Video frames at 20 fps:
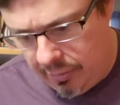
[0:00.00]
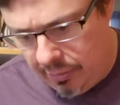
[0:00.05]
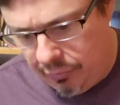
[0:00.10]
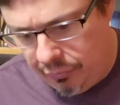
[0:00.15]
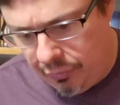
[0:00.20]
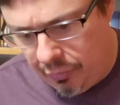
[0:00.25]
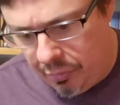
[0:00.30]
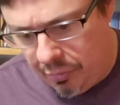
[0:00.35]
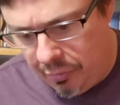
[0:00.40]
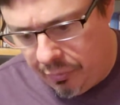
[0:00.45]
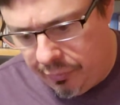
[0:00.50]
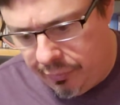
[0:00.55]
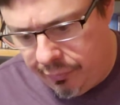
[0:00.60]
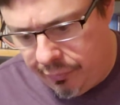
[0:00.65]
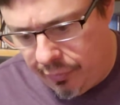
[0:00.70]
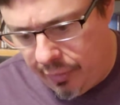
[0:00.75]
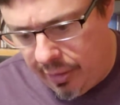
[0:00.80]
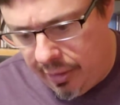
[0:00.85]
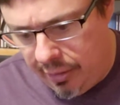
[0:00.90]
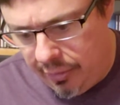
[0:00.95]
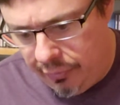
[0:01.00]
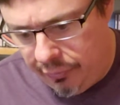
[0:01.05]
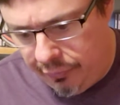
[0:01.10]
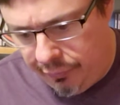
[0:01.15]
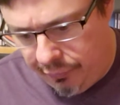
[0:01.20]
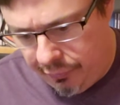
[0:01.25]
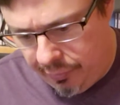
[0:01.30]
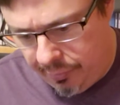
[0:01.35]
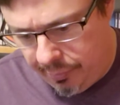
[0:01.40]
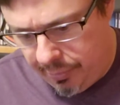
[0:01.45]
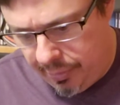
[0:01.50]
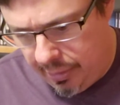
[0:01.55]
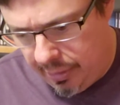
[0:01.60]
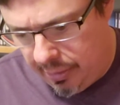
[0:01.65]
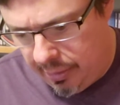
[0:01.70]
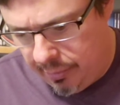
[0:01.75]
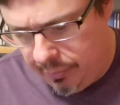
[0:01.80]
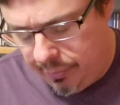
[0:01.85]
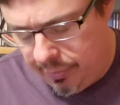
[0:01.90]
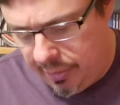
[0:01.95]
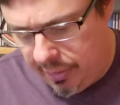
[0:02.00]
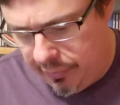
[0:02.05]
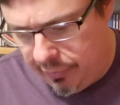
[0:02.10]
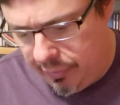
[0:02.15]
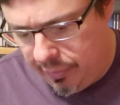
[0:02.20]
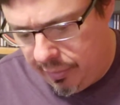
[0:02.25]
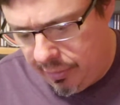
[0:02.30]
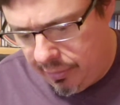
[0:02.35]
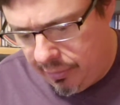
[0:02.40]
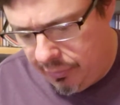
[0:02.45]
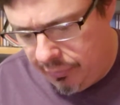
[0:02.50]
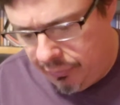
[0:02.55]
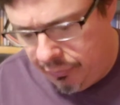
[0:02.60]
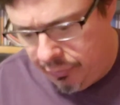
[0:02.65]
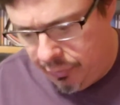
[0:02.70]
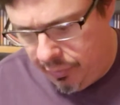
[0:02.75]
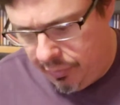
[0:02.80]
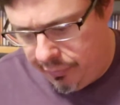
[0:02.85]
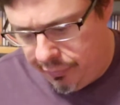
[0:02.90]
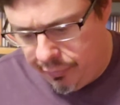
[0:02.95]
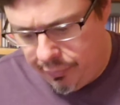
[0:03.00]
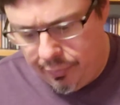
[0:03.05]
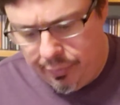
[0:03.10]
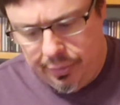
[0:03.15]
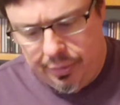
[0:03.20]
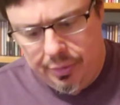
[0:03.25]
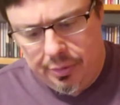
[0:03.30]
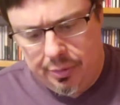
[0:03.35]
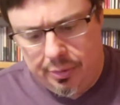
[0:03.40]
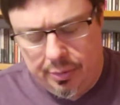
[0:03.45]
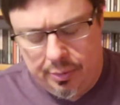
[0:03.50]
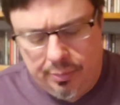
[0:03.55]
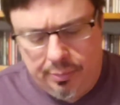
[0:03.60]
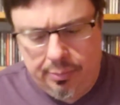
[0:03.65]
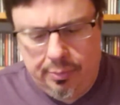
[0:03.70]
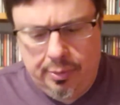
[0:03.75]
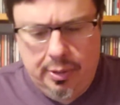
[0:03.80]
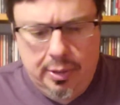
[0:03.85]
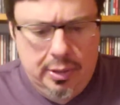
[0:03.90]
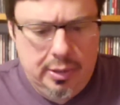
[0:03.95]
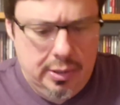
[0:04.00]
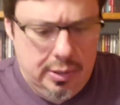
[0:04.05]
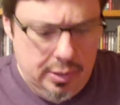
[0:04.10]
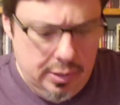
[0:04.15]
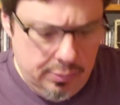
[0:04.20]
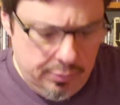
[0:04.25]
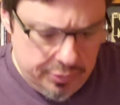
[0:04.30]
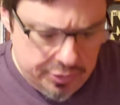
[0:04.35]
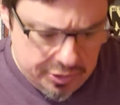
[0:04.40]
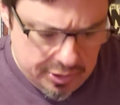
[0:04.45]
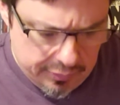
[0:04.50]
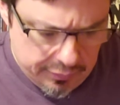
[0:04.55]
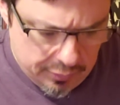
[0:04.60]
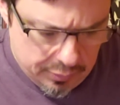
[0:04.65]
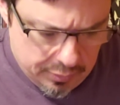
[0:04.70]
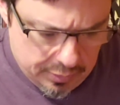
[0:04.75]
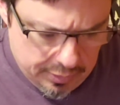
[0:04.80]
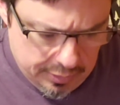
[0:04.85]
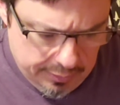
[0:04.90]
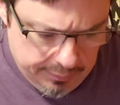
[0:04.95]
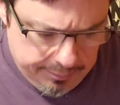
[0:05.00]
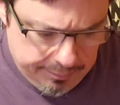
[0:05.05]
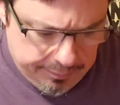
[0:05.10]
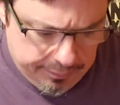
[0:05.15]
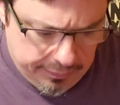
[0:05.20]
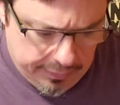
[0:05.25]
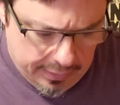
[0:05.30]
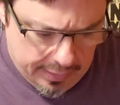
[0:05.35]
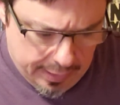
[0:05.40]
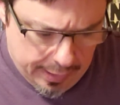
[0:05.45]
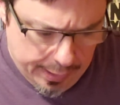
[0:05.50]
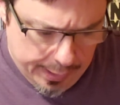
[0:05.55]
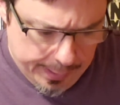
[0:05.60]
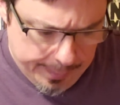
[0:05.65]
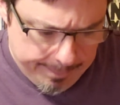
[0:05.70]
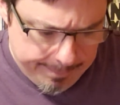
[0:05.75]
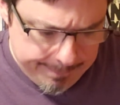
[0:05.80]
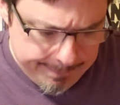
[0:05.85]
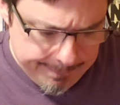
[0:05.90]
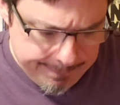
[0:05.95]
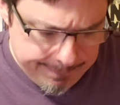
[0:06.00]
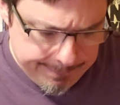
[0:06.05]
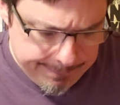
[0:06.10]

his old phrase from whatever it is, Tutti Frutti or whichever one. Long